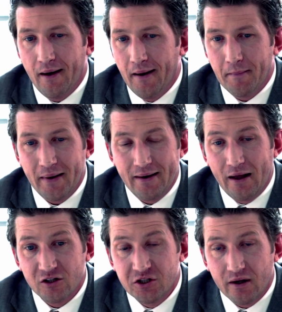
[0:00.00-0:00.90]
Um, an
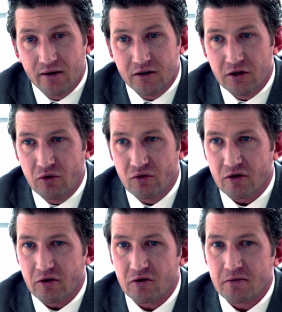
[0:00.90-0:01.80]
analogy I like to
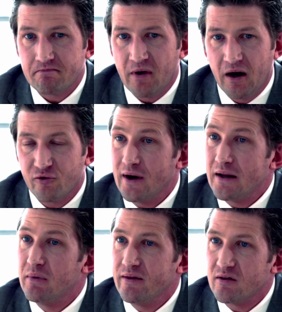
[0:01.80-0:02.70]
use is uh, for
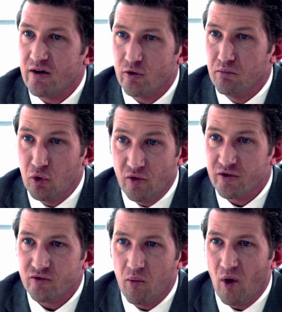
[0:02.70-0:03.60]
anybody that's ever
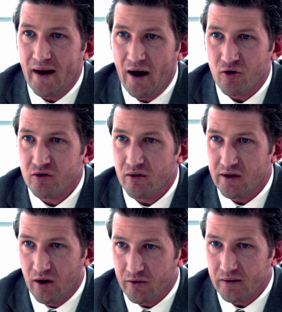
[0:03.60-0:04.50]
moved from one house to
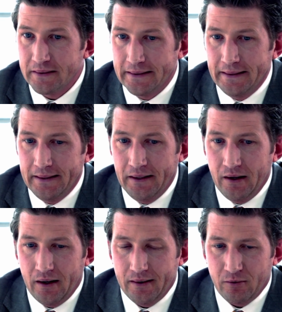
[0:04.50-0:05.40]
the other.
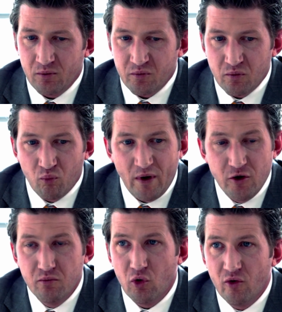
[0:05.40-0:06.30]

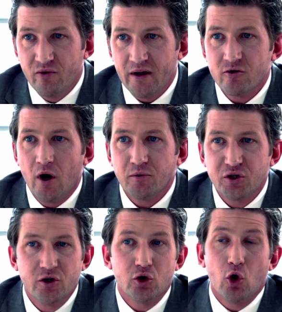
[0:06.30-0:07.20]
When you move, it's an
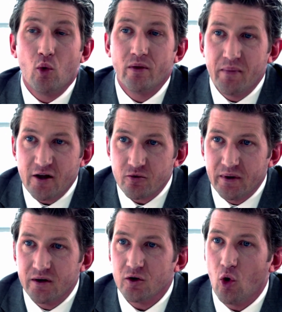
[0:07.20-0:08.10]
opportunity to go in the
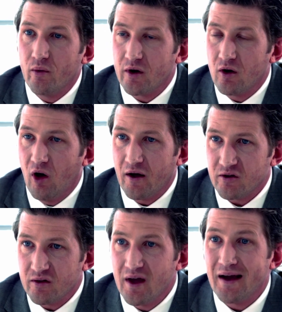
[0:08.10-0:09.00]
basement, go in the
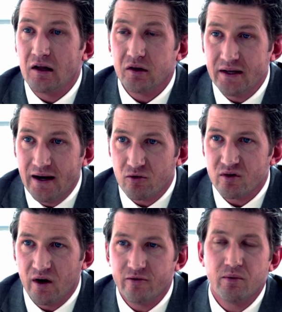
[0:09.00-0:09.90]
closets, clean out
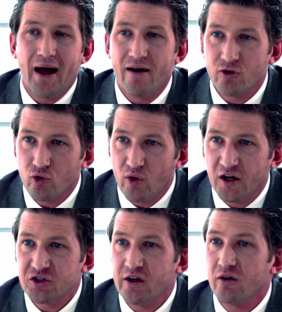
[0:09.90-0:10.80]
stuff, have a
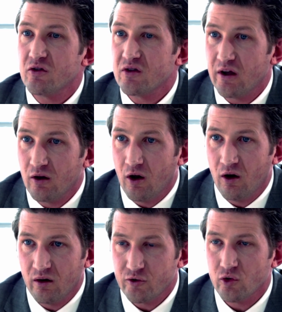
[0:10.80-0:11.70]
garage sale, sell
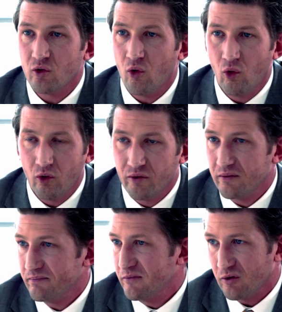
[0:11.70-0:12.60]
all of your
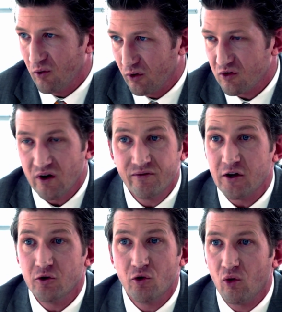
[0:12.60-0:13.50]
old your old stuff
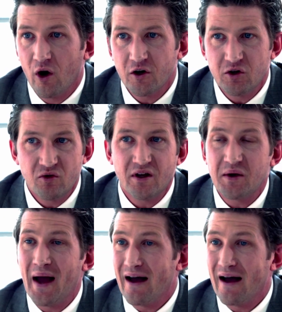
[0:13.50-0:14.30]
that you no longer use that you